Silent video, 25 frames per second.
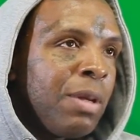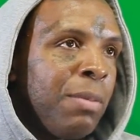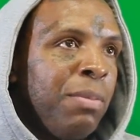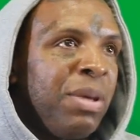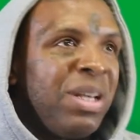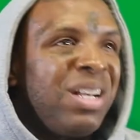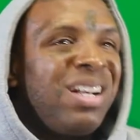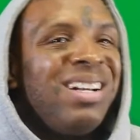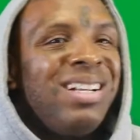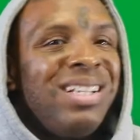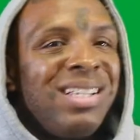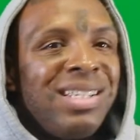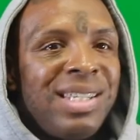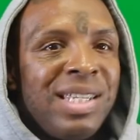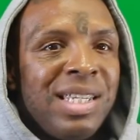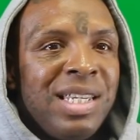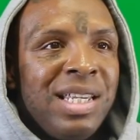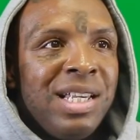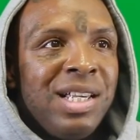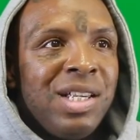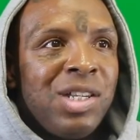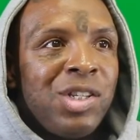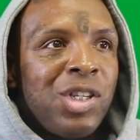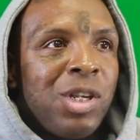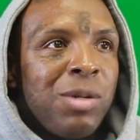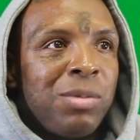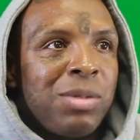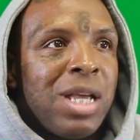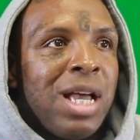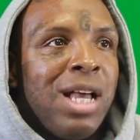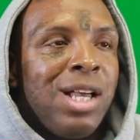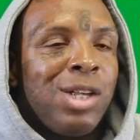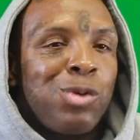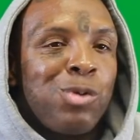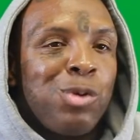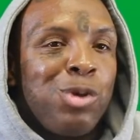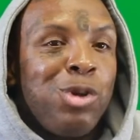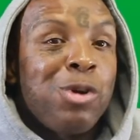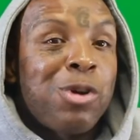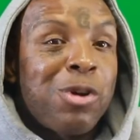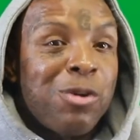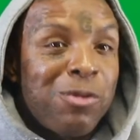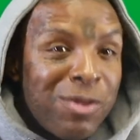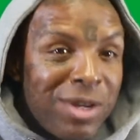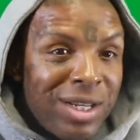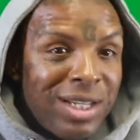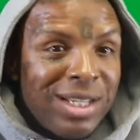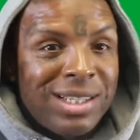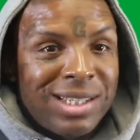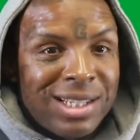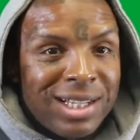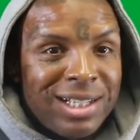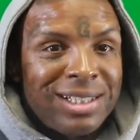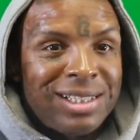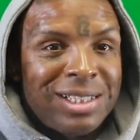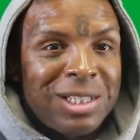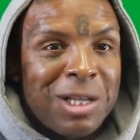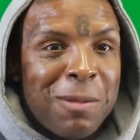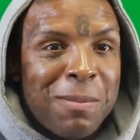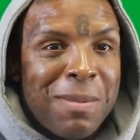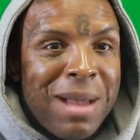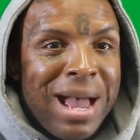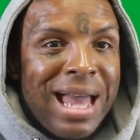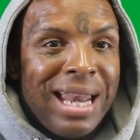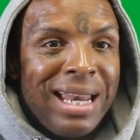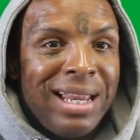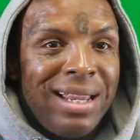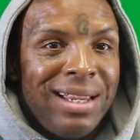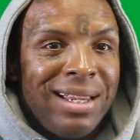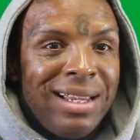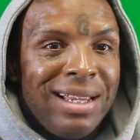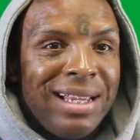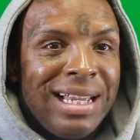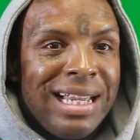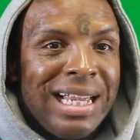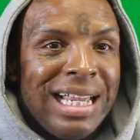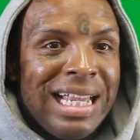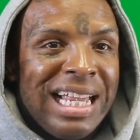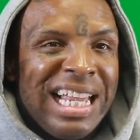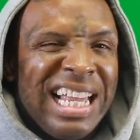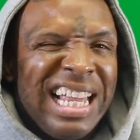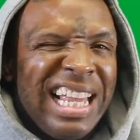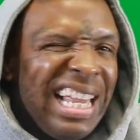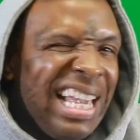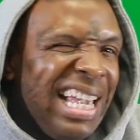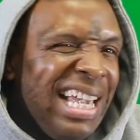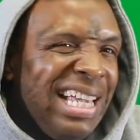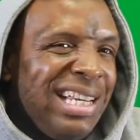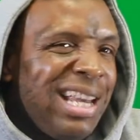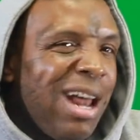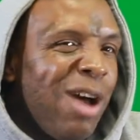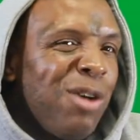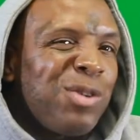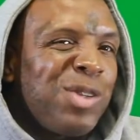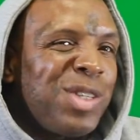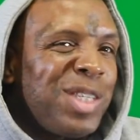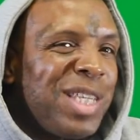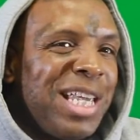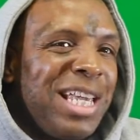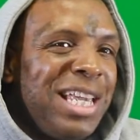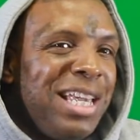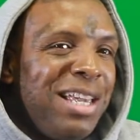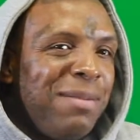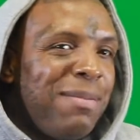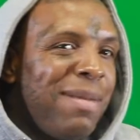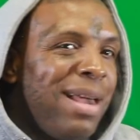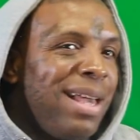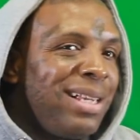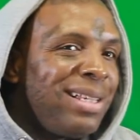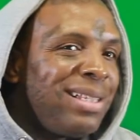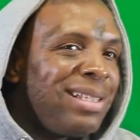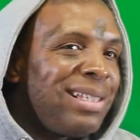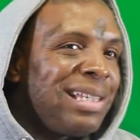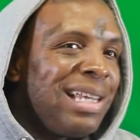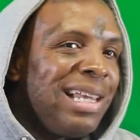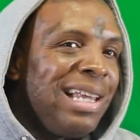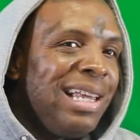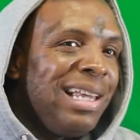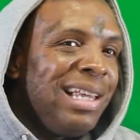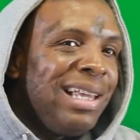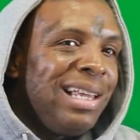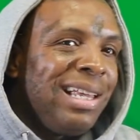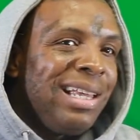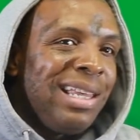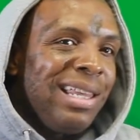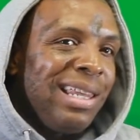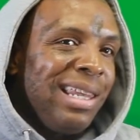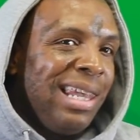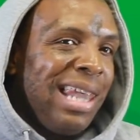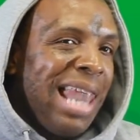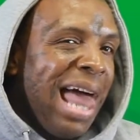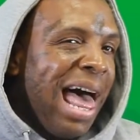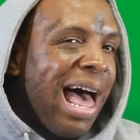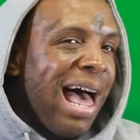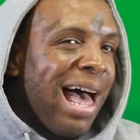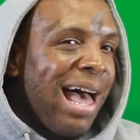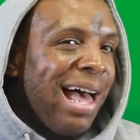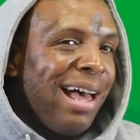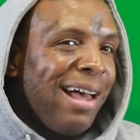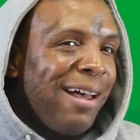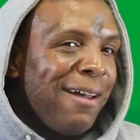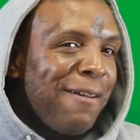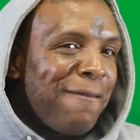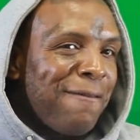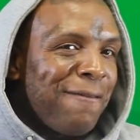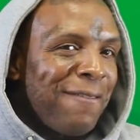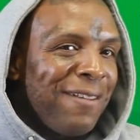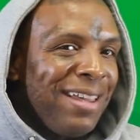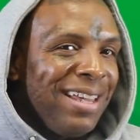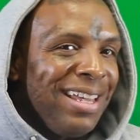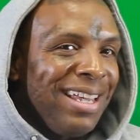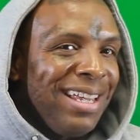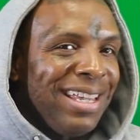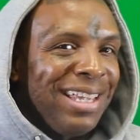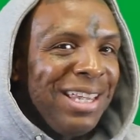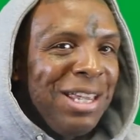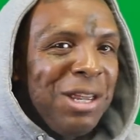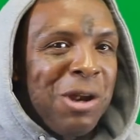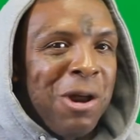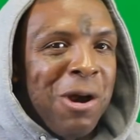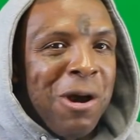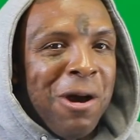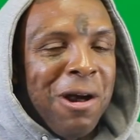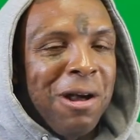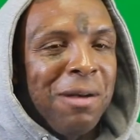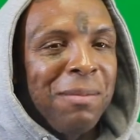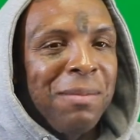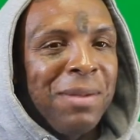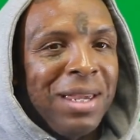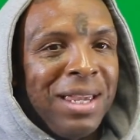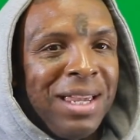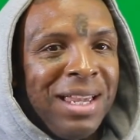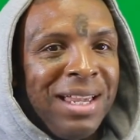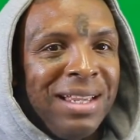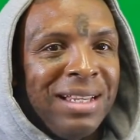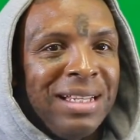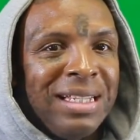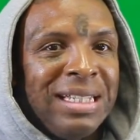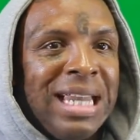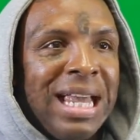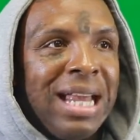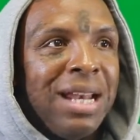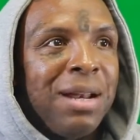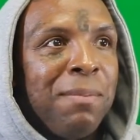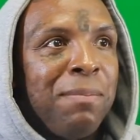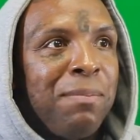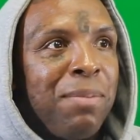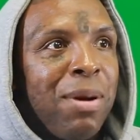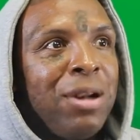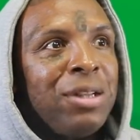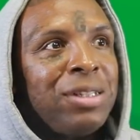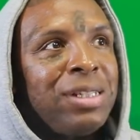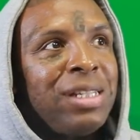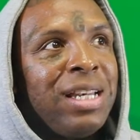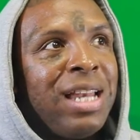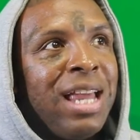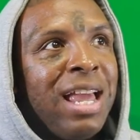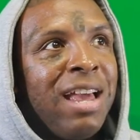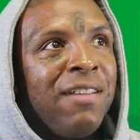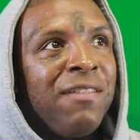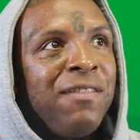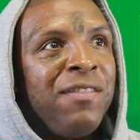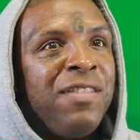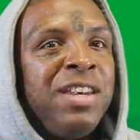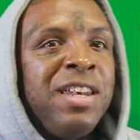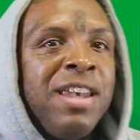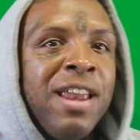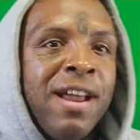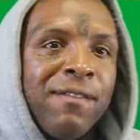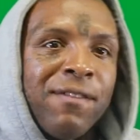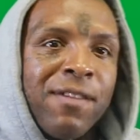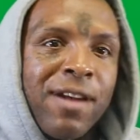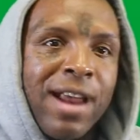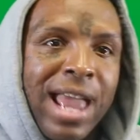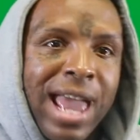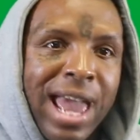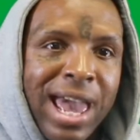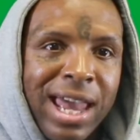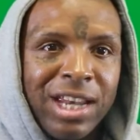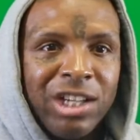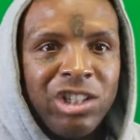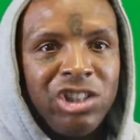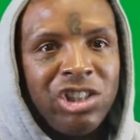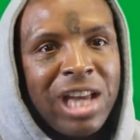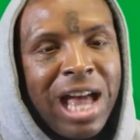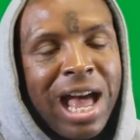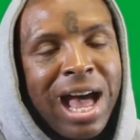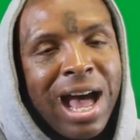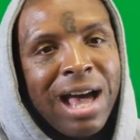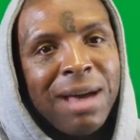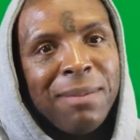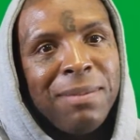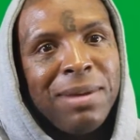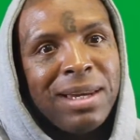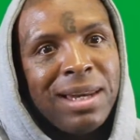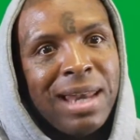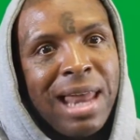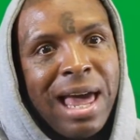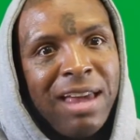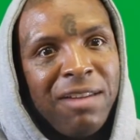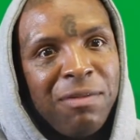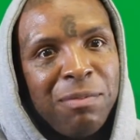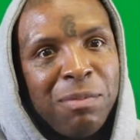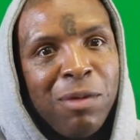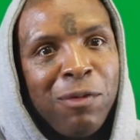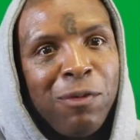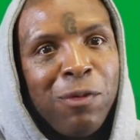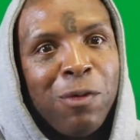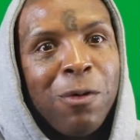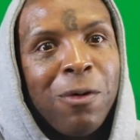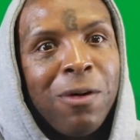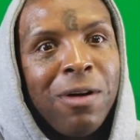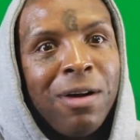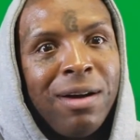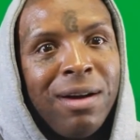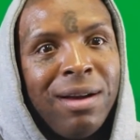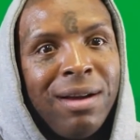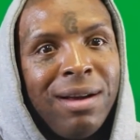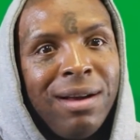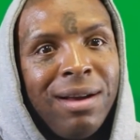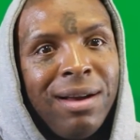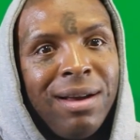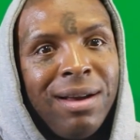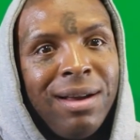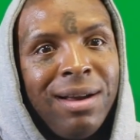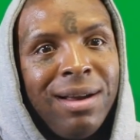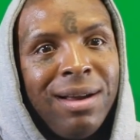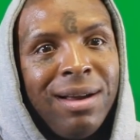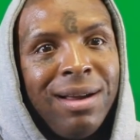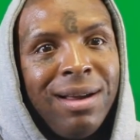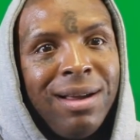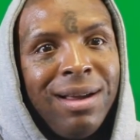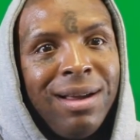because sometimes when you can really touch somebody, it don't seem as live, you know what I mean, that a person have never had a job in life before. Yeah.